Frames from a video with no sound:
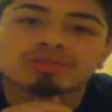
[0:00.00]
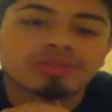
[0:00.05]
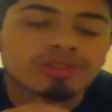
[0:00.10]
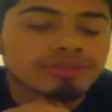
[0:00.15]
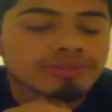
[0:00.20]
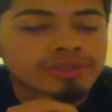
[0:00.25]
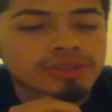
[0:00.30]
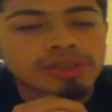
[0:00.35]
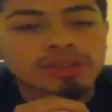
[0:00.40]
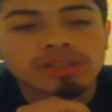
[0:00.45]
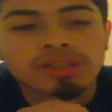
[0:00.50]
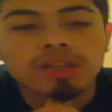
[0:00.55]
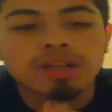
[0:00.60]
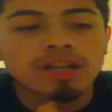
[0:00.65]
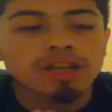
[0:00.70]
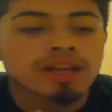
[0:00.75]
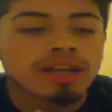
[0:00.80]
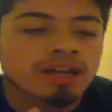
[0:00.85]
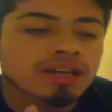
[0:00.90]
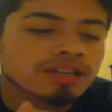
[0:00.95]
good for that.
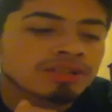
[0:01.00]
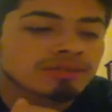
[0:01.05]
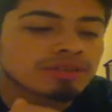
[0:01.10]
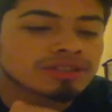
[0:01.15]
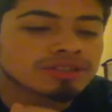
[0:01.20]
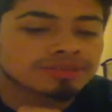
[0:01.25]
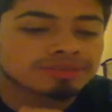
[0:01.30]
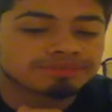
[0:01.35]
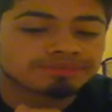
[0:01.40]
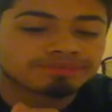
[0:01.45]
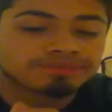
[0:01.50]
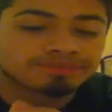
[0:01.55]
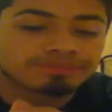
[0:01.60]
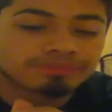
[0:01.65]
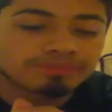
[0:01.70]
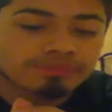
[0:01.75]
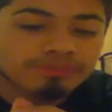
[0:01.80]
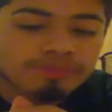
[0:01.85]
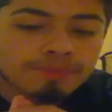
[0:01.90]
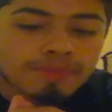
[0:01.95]
Anyways,
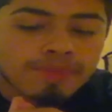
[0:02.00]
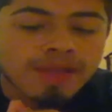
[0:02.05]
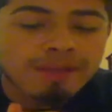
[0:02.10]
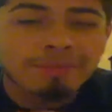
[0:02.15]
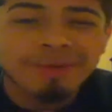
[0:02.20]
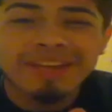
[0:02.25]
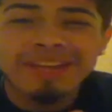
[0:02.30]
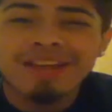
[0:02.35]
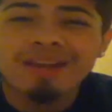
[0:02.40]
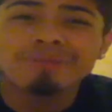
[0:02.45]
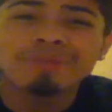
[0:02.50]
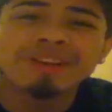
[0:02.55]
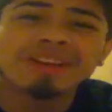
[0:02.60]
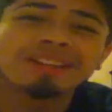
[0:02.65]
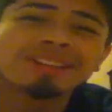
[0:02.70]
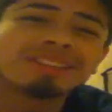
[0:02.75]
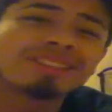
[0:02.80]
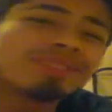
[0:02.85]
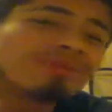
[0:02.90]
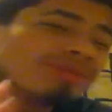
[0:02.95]
but yeah,
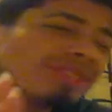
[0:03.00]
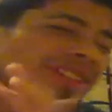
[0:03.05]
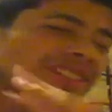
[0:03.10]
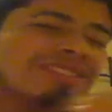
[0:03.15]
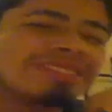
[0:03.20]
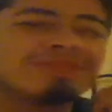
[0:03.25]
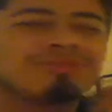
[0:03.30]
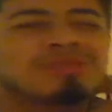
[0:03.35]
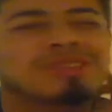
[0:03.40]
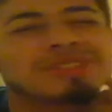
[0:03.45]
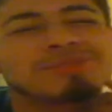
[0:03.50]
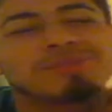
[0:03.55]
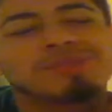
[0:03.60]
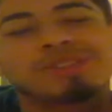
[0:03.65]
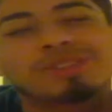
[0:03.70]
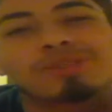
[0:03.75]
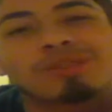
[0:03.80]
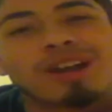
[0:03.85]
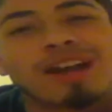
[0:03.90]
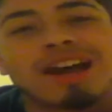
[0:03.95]
man, Comcast just makes me
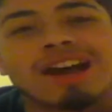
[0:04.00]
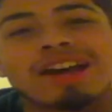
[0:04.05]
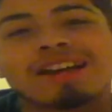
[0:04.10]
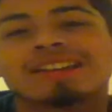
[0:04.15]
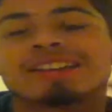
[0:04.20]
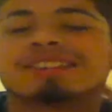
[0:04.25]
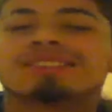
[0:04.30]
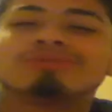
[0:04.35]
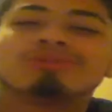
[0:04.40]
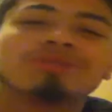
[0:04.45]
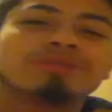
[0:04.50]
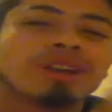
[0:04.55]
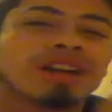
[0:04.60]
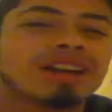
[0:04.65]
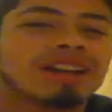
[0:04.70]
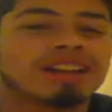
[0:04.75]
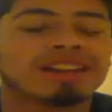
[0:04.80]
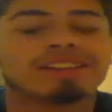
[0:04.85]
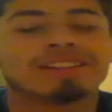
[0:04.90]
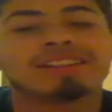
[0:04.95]
cry, and
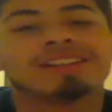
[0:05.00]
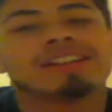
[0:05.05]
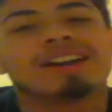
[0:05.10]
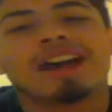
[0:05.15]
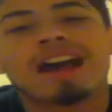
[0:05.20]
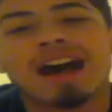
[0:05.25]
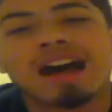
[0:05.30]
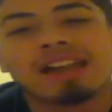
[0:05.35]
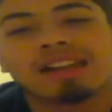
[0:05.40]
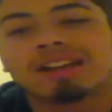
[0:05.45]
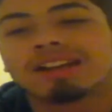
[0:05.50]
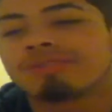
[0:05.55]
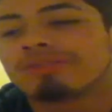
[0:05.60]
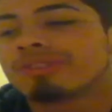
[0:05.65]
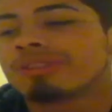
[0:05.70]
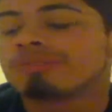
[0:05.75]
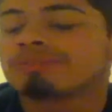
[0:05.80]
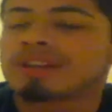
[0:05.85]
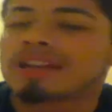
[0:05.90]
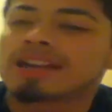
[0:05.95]
I love
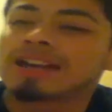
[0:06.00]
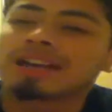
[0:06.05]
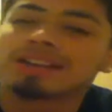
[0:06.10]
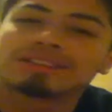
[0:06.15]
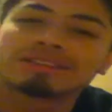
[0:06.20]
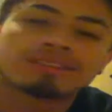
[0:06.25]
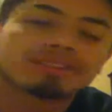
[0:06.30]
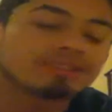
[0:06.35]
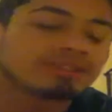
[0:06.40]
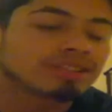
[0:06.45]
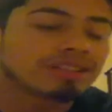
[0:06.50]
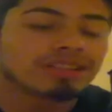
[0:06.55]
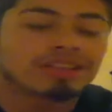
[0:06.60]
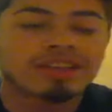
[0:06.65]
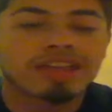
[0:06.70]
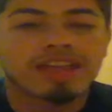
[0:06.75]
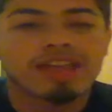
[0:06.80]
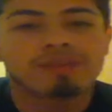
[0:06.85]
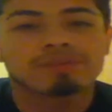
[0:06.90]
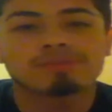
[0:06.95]
Comcast. Their
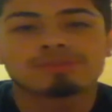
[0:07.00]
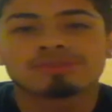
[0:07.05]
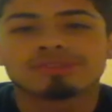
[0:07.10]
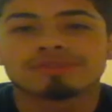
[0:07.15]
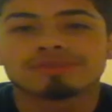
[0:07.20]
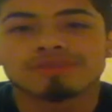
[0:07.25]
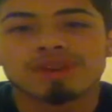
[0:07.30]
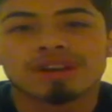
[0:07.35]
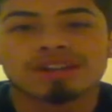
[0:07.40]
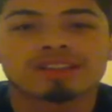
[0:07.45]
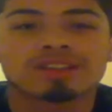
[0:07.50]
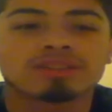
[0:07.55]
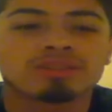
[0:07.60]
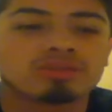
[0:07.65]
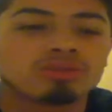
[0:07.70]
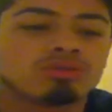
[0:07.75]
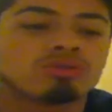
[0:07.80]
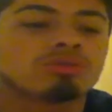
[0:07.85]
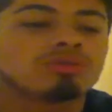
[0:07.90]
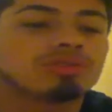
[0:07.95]
cable is fucking
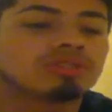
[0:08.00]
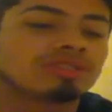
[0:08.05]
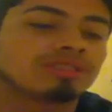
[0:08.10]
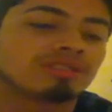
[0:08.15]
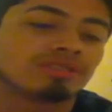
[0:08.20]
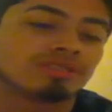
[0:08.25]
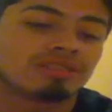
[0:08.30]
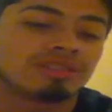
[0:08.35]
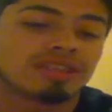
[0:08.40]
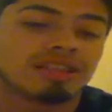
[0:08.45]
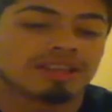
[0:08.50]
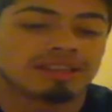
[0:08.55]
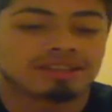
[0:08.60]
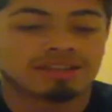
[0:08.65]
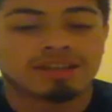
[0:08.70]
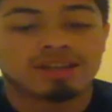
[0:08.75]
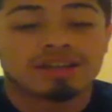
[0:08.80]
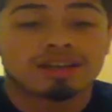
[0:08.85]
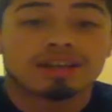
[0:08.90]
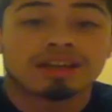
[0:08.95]
cool because, you know, like,
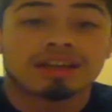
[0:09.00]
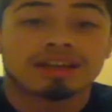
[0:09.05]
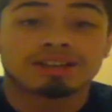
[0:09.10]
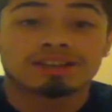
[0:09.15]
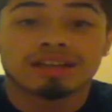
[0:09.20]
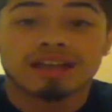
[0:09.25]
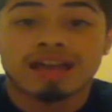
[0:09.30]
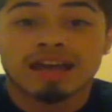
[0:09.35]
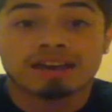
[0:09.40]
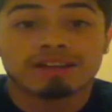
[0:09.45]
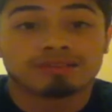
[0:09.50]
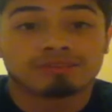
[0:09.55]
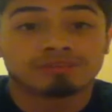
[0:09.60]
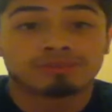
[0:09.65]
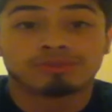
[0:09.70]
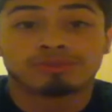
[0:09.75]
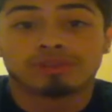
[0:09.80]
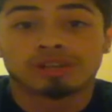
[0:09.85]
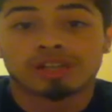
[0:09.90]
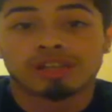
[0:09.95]
I had
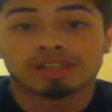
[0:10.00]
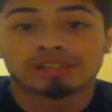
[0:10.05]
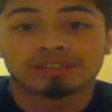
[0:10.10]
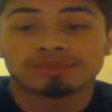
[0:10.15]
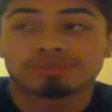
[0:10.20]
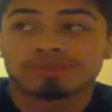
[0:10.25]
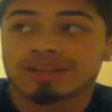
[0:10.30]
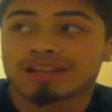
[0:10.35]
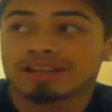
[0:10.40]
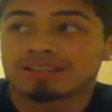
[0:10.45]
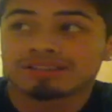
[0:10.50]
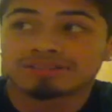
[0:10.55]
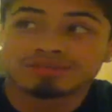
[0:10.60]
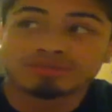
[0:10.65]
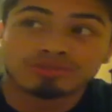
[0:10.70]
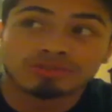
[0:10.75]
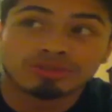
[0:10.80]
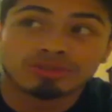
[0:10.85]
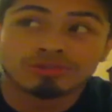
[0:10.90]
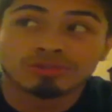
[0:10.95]
them for like the past
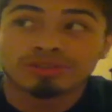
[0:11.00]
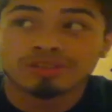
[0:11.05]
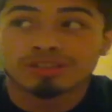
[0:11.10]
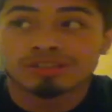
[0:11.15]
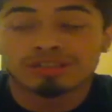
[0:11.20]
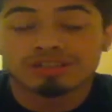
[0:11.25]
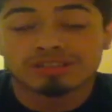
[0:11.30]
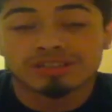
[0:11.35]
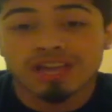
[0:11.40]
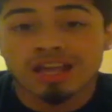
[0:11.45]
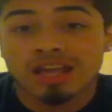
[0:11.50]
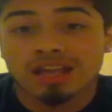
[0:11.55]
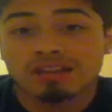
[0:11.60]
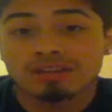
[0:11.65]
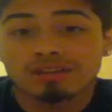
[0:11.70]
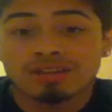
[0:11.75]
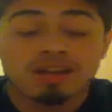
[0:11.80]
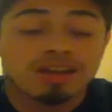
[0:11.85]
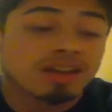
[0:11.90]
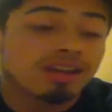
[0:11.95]
2 years
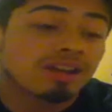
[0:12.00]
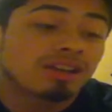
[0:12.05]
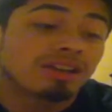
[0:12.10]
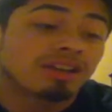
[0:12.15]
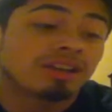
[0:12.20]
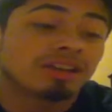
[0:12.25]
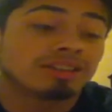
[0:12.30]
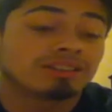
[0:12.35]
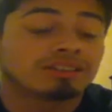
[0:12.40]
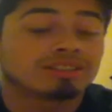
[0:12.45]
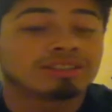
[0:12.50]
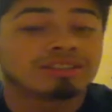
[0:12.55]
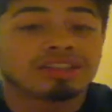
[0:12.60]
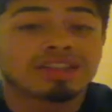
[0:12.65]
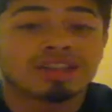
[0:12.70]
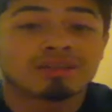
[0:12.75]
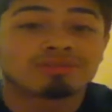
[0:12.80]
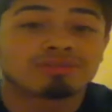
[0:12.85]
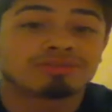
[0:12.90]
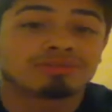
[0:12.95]
now, and their
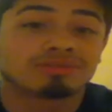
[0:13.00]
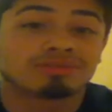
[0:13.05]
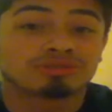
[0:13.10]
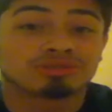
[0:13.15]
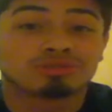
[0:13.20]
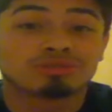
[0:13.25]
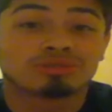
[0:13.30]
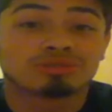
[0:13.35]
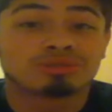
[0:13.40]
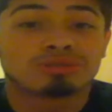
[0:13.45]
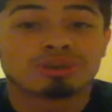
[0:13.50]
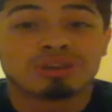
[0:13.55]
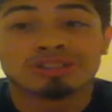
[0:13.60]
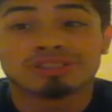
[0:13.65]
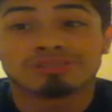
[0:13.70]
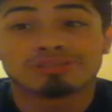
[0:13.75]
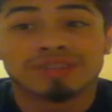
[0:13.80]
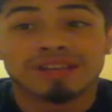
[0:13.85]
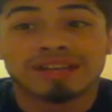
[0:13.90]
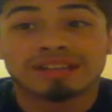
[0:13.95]
cable is cool.
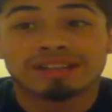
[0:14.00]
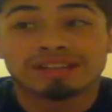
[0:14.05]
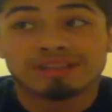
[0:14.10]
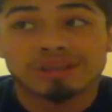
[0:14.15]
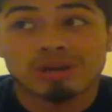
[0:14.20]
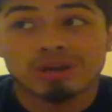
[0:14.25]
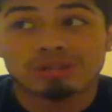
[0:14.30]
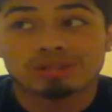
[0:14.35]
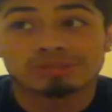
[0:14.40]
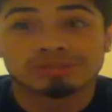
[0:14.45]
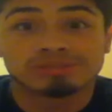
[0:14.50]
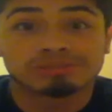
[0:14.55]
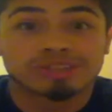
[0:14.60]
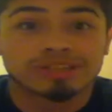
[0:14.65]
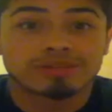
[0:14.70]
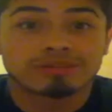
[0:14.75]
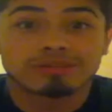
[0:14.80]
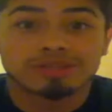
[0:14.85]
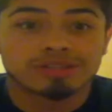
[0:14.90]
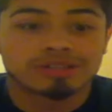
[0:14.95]
On demand is awesome.
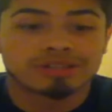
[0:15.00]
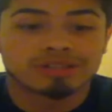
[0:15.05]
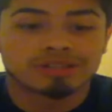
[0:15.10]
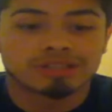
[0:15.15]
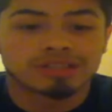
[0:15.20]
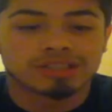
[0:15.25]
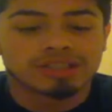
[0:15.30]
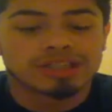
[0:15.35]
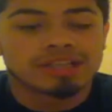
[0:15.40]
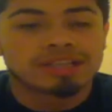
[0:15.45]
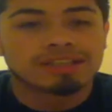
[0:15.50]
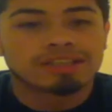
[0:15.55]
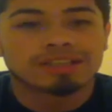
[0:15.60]
Like, why not?